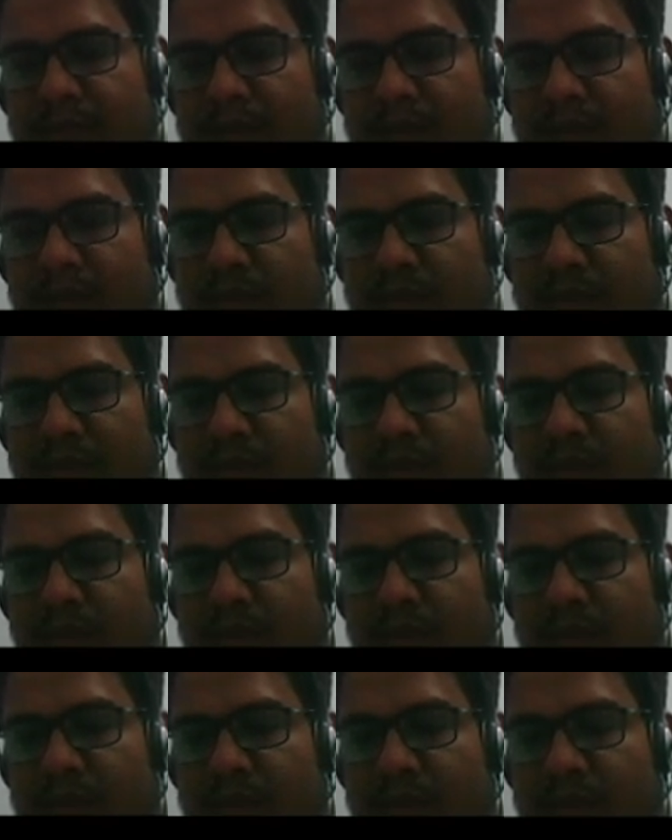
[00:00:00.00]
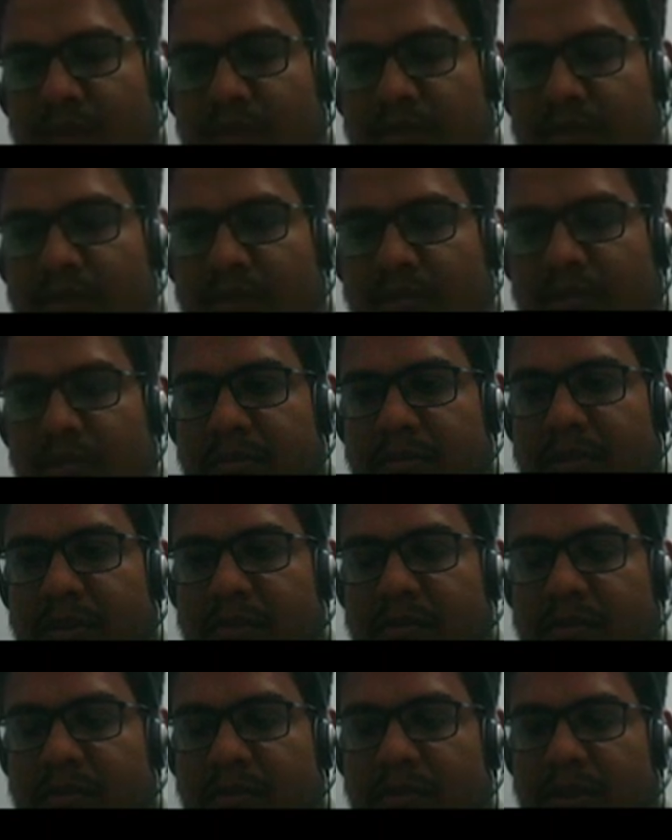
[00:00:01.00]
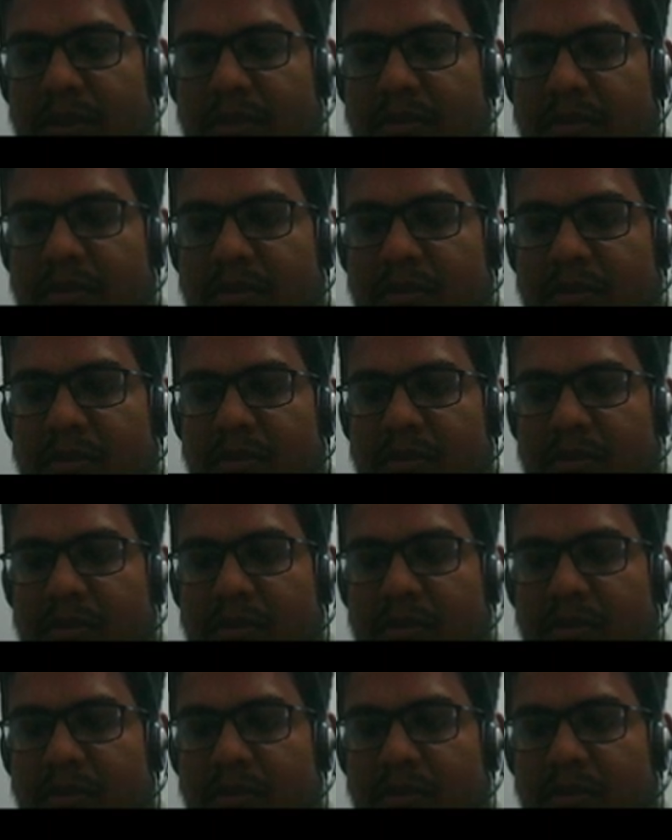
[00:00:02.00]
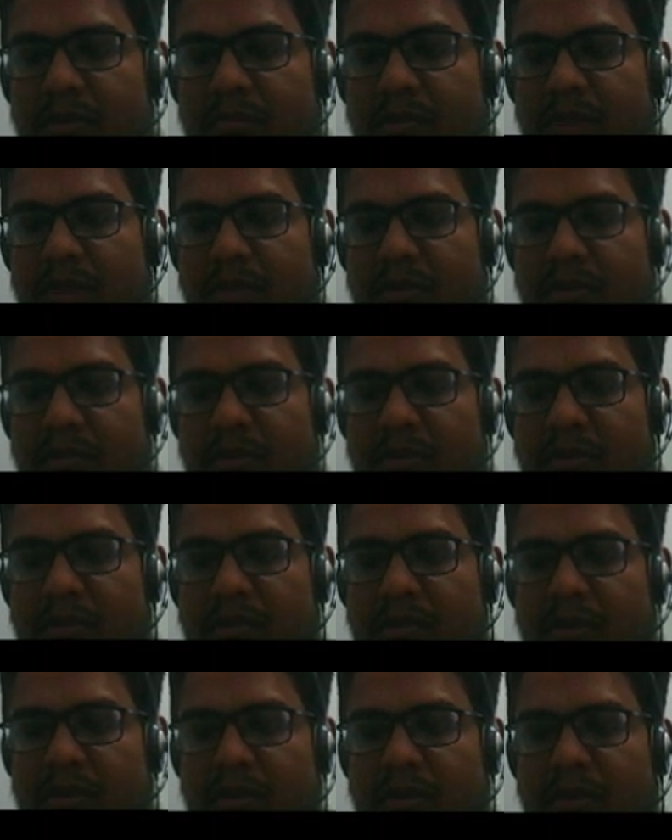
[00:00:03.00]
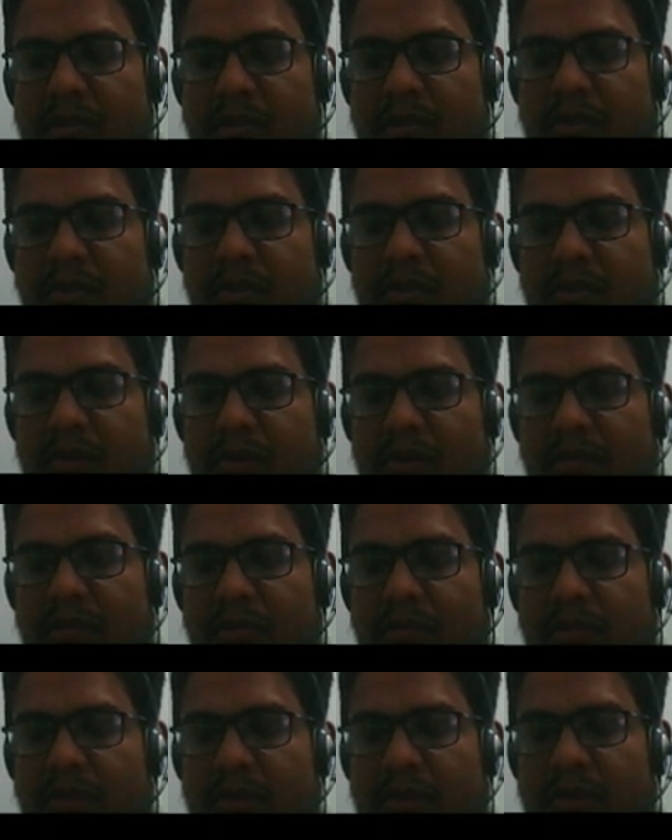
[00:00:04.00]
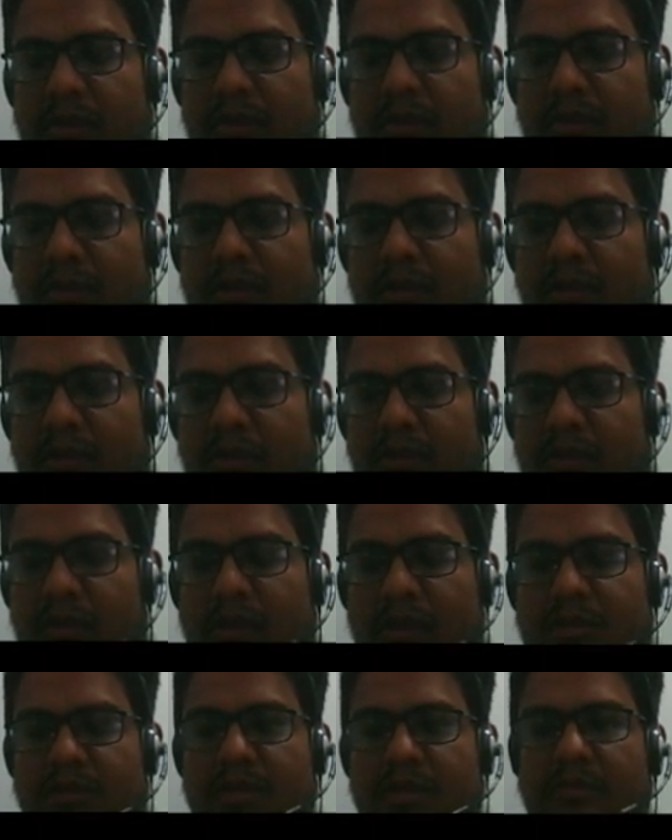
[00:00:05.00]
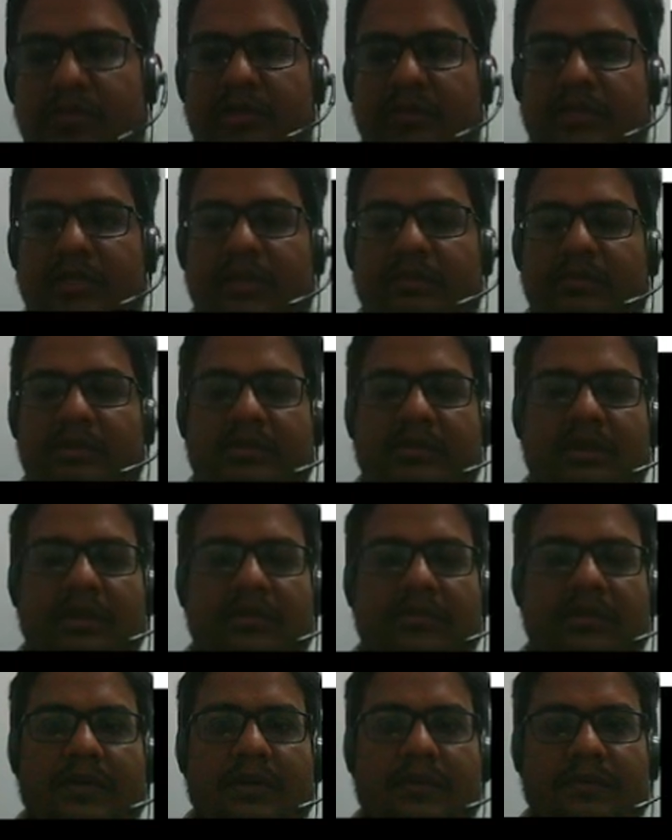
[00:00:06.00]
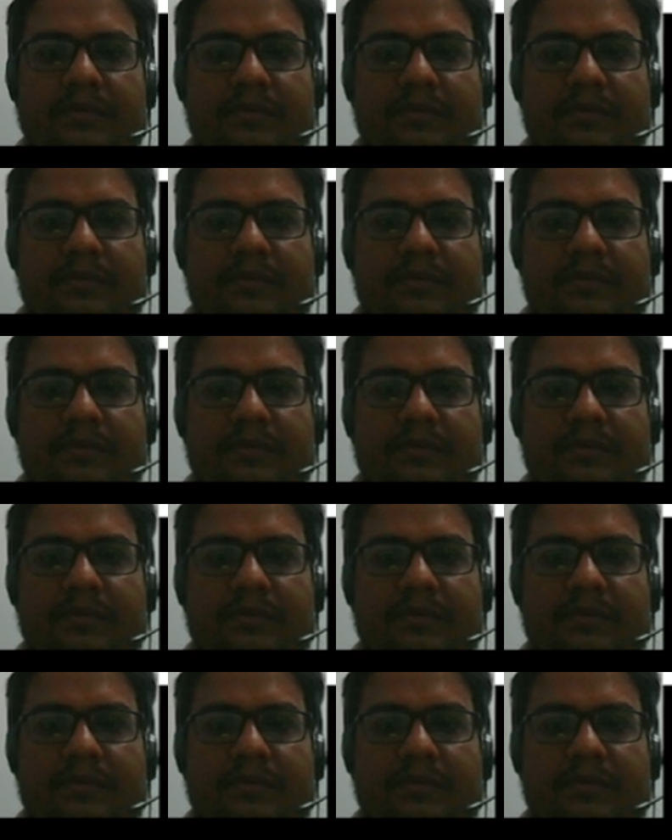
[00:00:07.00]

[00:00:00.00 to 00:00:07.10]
4020 is divisible by 3. So this is also minus omega square, which is equal to alpha only. So it is coming same as alpha.